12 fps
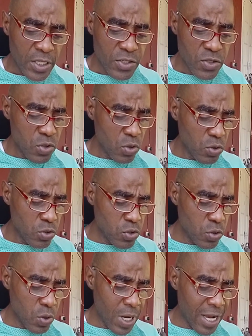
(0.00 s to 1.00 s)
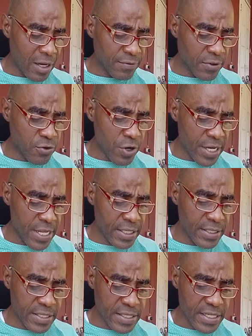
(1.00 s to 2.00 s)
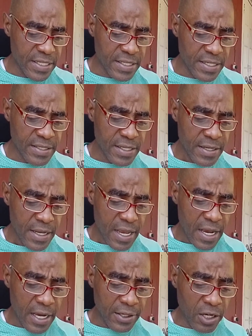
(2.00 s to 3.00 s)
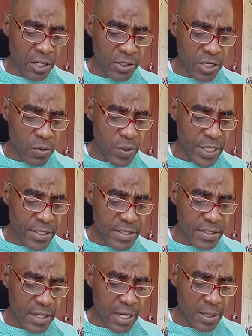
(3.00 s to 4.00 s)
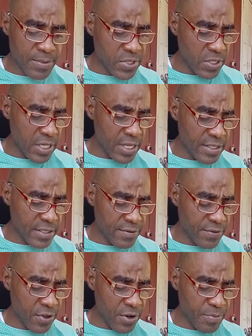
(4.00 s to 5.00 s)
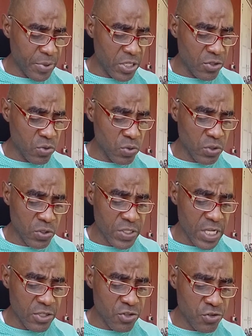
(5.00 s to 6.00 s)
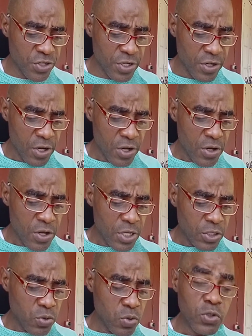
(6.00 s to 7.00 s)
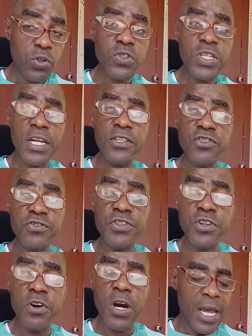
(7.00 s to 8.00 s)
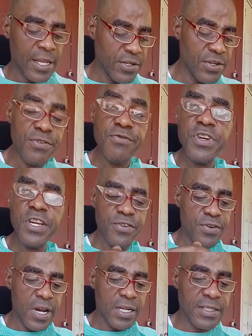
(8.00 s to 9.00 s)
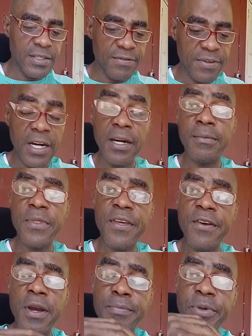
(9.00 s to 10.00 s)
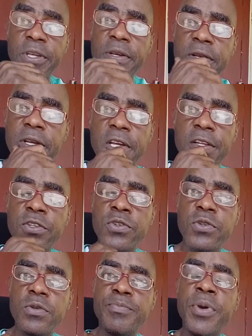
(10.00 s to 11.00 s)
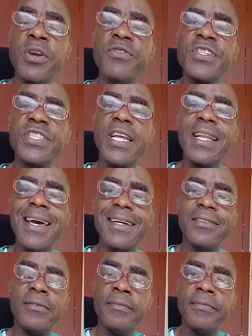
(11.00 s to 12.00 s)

is known to have chronic diseases and underwent ablative therapy in 2003. 2003 now I did the radioactive therapy to perish the gland.